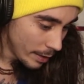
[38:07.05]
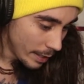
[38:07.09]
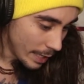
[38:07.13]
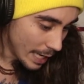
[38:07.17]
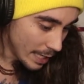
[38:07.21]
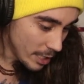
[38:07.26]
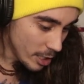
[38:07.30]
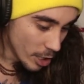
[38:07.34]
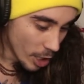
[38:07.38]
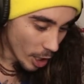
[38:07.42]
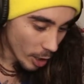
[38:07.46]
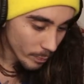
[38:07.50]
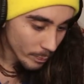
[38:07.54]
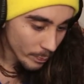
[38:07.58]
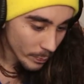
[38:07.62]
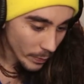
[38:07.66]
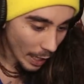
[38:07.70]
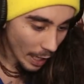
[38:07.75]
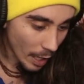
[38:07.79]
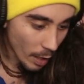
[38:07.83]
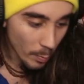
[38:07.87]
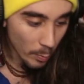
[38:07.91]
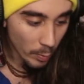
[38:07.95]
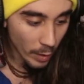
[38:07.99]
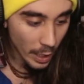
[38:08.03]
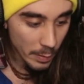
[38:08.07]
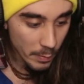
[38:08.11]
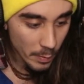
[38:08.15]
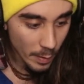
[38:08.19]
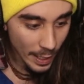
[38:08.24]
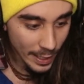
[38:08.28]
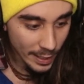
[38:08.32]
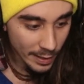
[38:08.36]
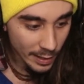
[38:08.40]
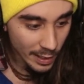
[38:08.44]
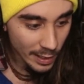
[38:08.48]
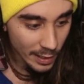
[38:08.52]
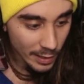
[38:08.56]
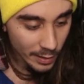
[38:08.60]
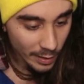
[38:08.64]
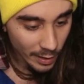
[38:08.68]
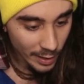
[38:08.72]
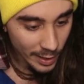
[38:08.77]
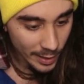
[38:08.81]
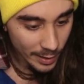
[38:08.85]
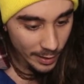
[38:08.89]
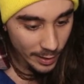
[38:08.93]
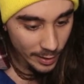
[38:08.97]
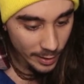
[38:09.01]
And I don't blame him. I get it.
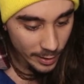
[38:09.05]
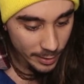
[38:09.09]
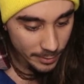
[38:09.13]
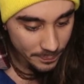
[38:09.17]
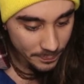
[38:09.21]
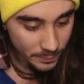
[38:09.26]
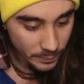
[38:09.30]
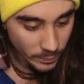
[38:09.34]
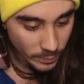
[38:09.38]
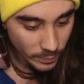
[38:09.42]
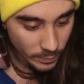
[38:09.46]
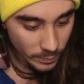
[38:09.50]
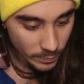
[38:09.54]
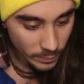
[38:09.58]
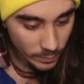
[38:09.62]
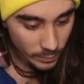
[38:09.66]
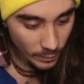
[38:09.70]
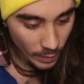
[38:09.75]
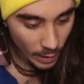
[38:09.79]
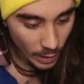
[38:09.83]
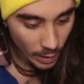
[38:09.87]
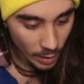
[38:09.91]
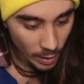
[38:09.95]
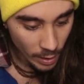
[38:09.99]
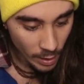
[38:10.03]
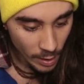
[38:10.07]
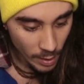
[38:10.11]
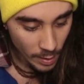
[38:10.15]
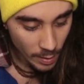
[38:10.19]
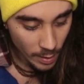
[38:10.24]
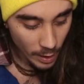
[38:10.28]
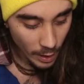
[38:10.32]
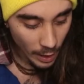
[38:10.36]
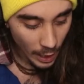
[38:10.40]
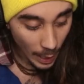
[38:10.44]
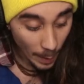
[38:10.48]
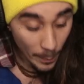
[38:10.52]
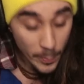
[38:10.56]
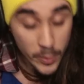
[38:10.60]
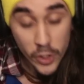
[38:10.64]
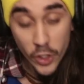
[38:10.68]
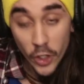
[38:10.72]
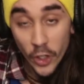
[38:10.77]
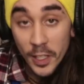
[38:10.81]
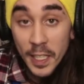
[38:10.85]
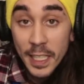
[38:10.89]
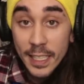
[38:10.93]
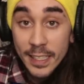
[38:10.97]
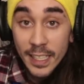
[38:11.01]
Like, I'm
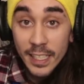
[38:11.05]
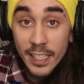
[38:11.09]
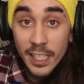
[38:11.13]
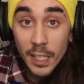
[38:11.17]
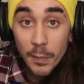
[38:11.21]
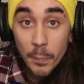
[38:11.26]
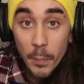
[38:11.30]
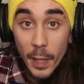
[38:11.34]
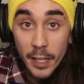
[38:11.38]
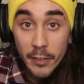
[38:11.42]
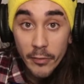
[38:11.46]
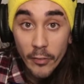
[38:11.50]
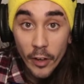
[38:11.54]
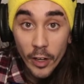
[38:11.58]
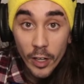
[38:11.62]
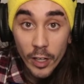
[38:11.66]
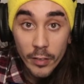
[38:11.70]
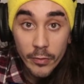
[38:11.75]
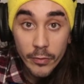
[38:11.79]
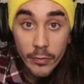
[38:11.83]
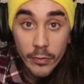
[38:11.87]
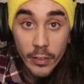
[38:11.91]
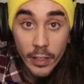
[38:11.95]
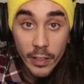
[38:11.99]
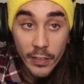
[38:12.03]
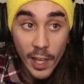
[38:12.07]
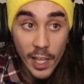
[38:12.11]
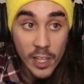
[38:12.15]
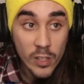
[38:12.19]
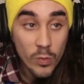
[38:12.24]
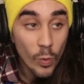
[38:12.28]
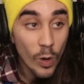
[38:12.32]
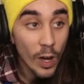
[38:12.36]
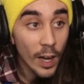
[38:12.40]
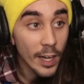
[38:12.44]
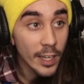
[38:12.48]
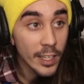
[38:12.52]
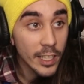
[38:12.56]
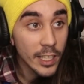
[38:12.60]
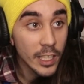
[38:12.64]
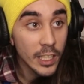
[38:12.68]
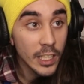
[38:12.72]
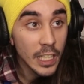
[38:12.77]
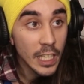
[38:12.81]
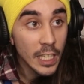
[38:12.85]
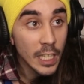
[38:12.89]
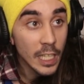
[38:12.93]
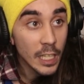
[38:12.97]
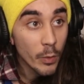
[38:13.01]
sure he did get made fun of. And that's why
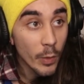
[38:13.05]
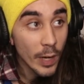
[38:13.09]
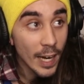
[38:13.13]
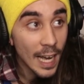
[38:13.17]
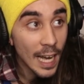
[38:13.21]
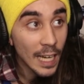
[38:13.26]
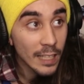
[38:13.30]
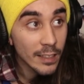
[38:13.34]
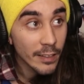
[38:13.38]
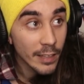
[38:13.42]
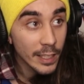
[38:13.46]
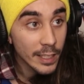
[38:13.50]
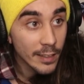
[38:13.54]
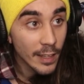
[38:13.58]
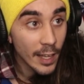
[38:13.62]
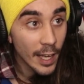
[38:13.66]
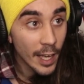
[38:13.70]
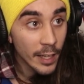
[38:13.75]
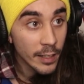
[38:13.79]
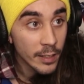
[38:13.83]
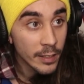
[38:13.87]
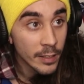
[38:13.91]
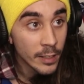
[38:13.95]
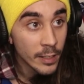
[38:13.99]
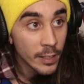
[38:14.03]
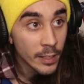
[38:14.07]
he would act like that.